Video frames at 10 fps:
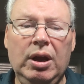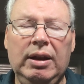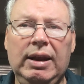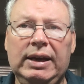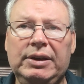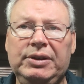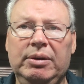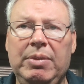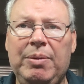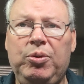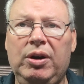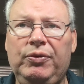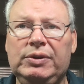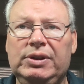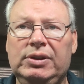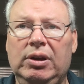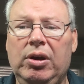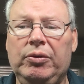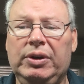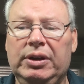Like I said, my preference is a
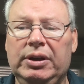low